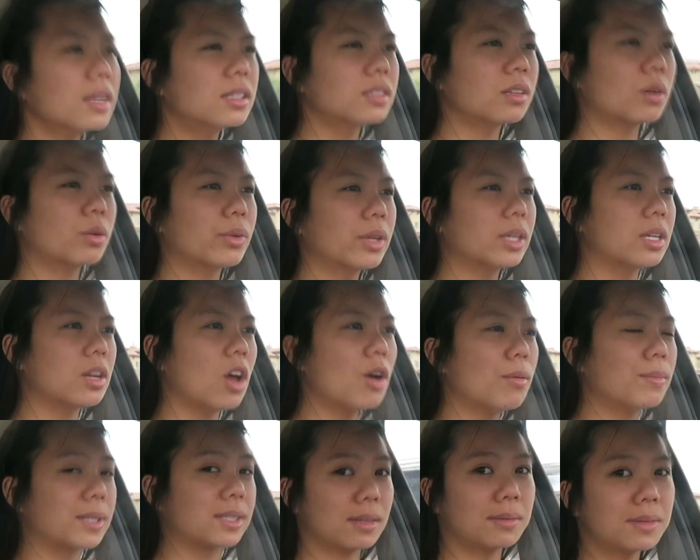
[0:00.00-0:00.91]
don't really
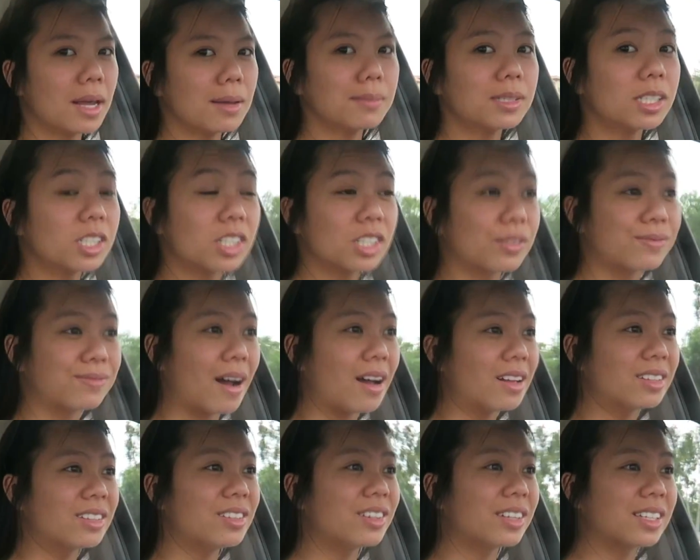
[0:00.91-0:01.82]
know, but sometimes they're just
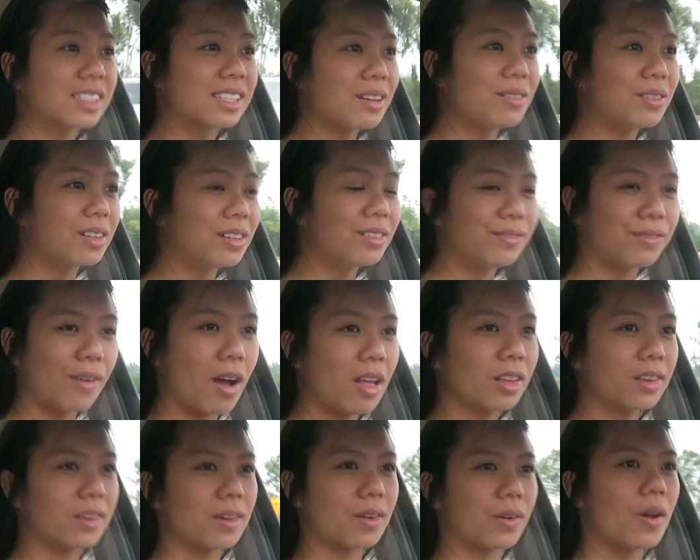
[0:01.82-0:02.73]
following you because they want to
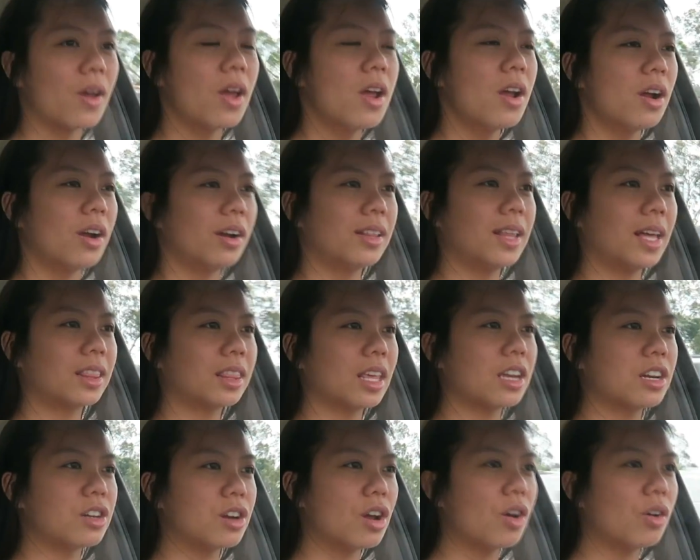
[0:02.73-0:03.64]
follow you or that
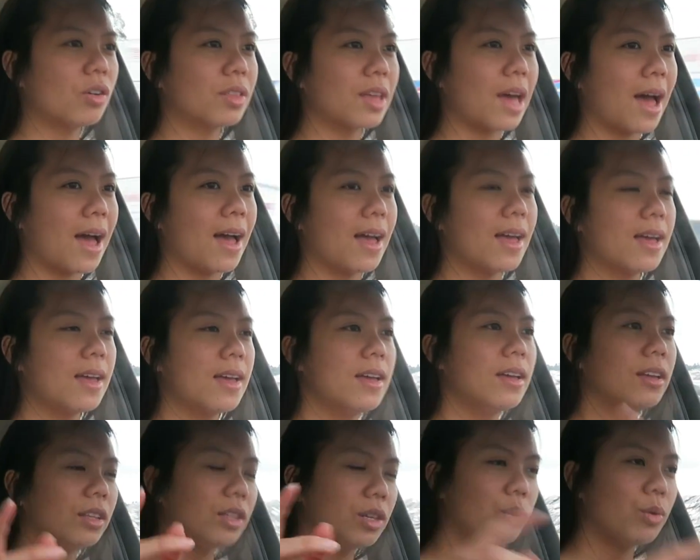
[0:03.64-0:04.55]
they know that
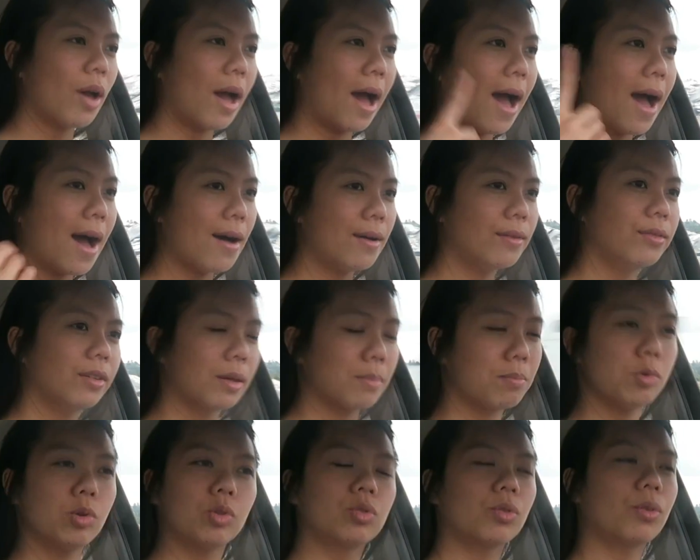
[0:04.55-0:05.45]
you have
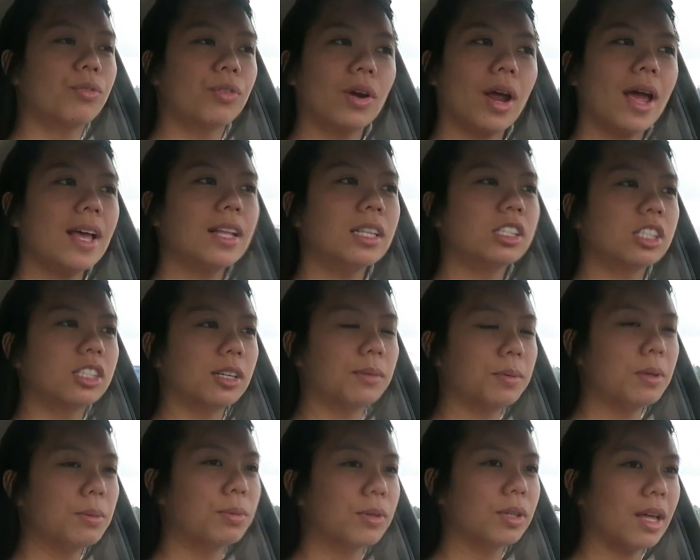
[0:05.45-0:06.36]
like mutual friends or
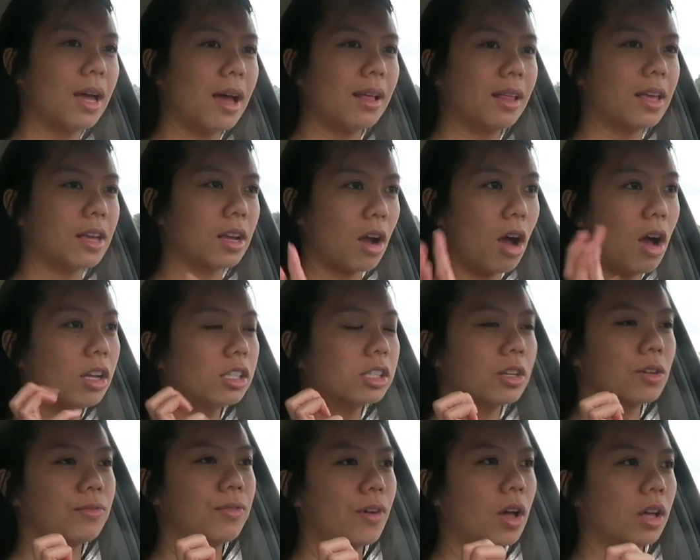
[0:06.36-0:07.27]
people that like
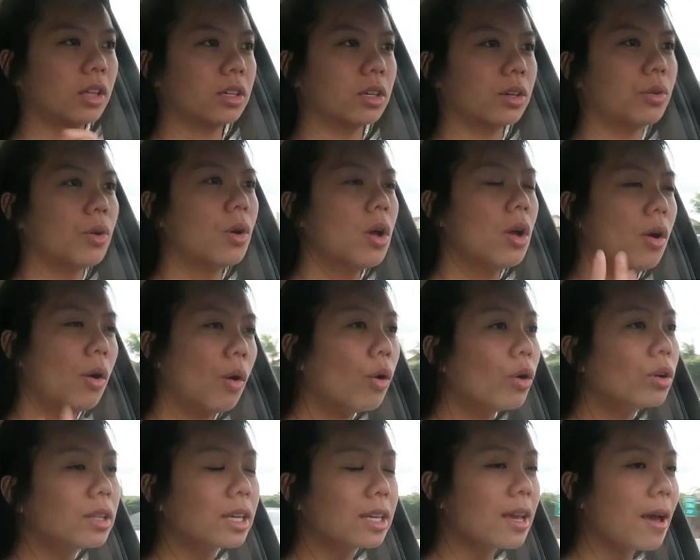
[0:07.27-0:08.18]
also follow you
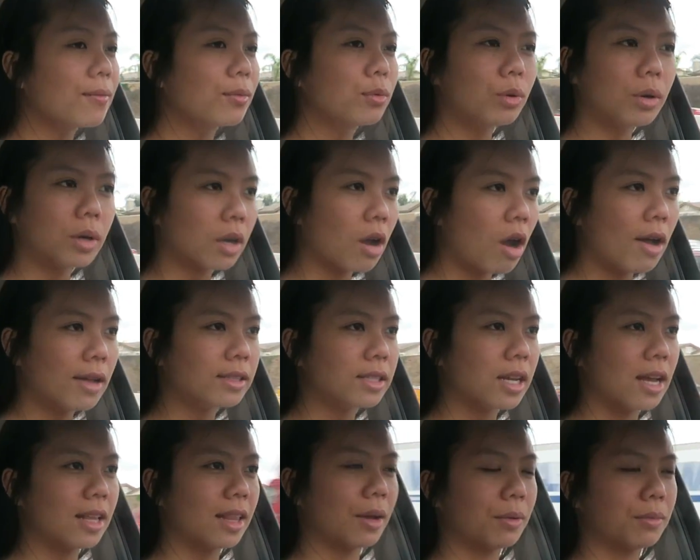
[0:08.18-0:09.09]
or that you have cool
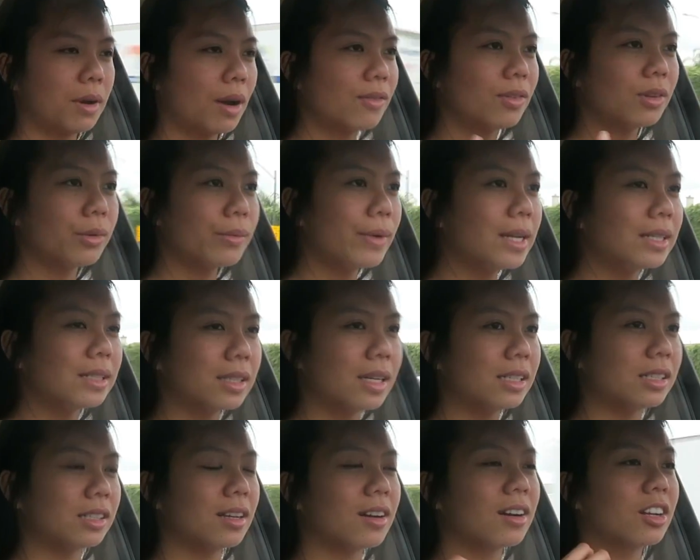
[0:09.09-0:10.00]
content like whatever the reason
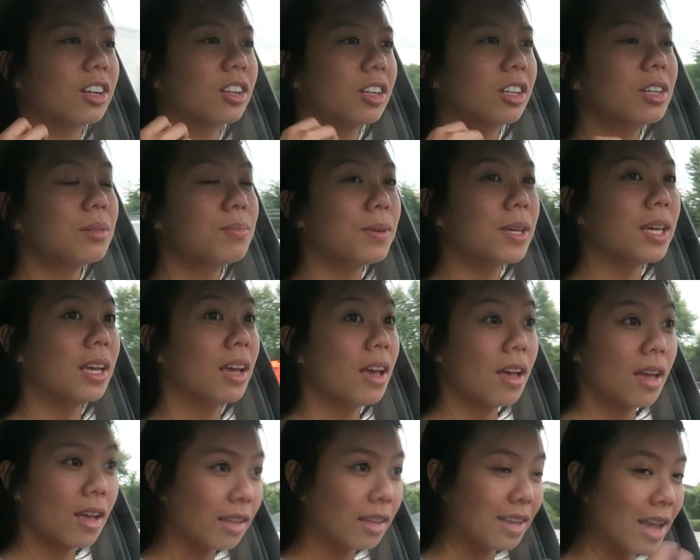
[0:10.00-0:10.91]
is there could be
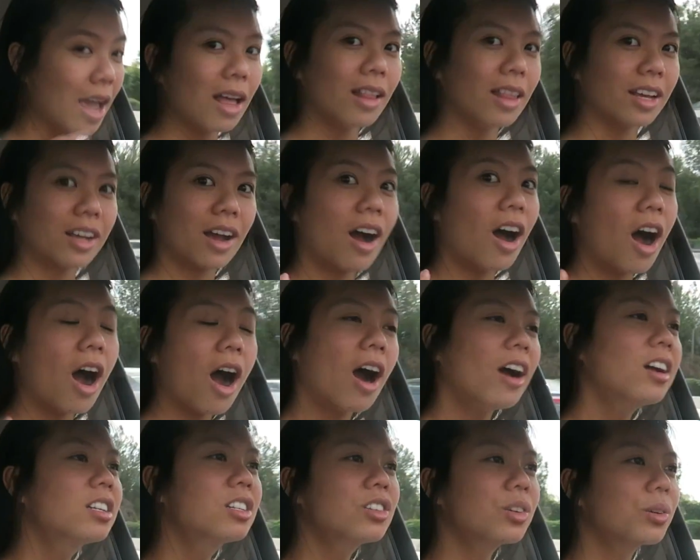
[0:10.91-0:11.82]
yeah like a
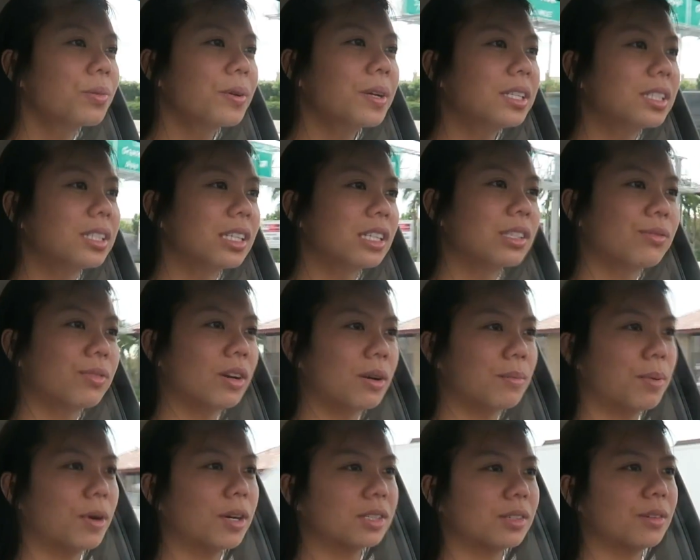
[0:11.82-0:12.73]
hundred reasons for
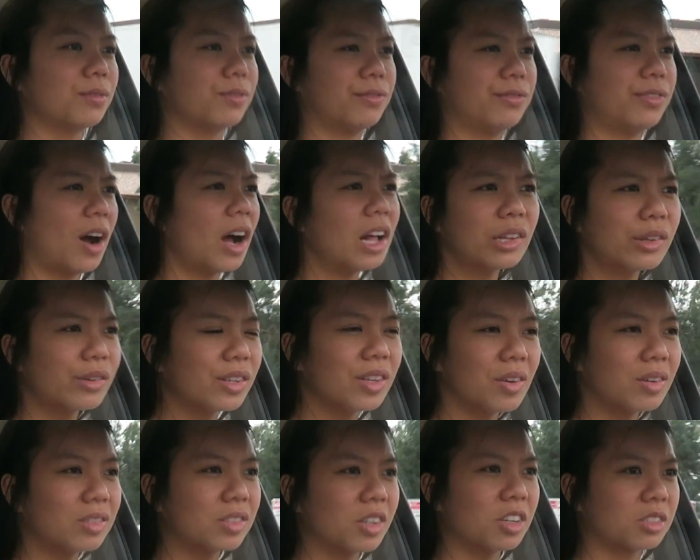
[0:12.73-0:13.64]
a person
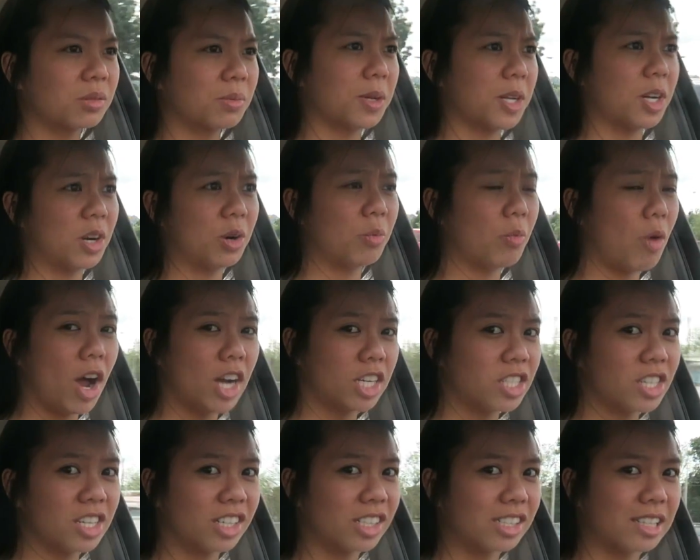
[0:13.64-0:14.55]
following you on social media or
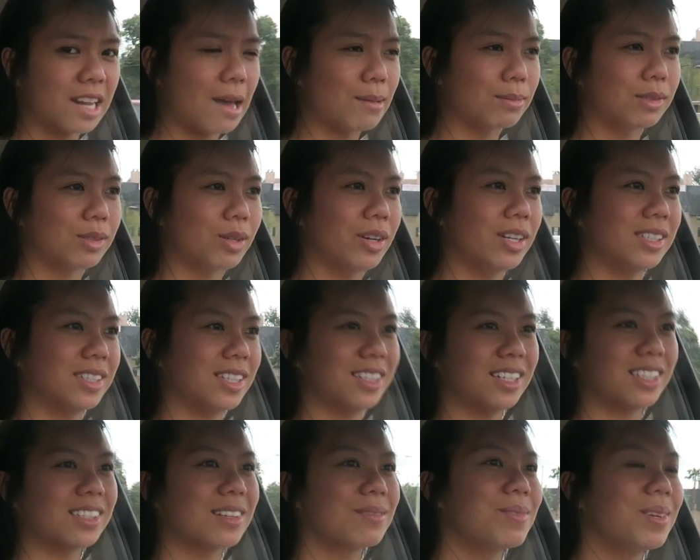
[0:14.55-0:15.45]
watching your snap stories
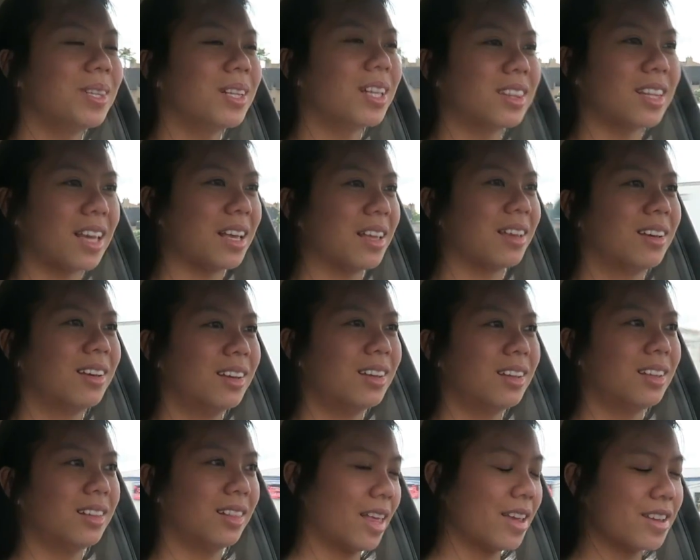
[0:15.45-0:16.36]
that doesn't mean that they
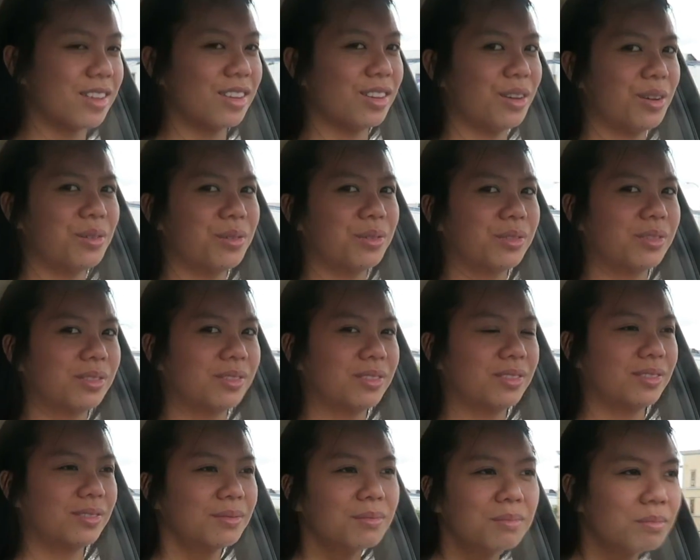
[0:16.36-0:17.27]
like you
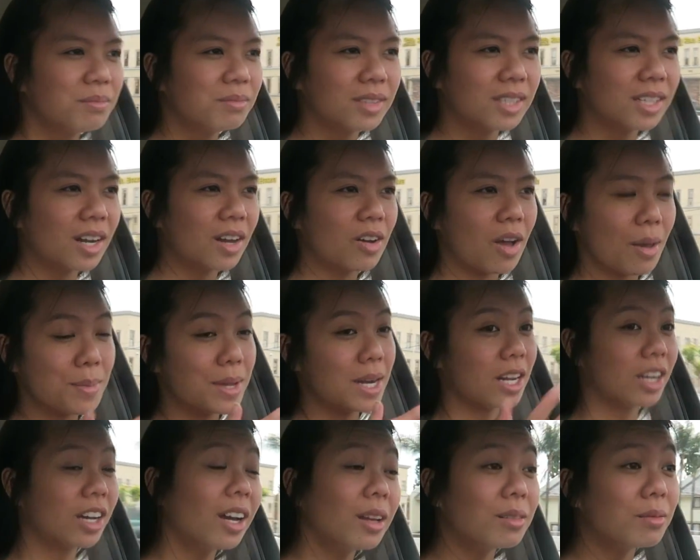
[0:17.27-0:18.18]
you know I mean
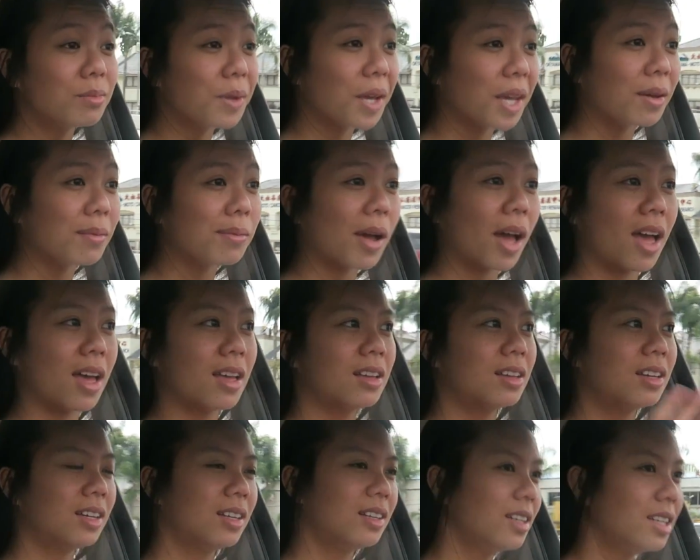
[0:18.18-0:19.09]
it could be but
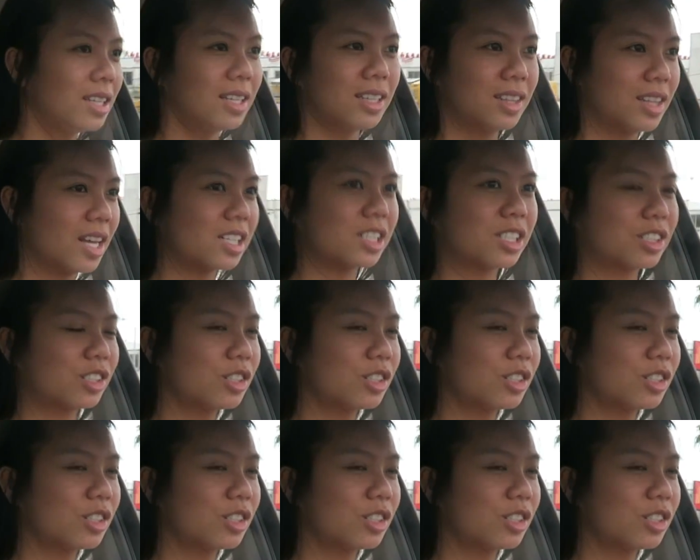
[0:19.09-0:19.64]
there's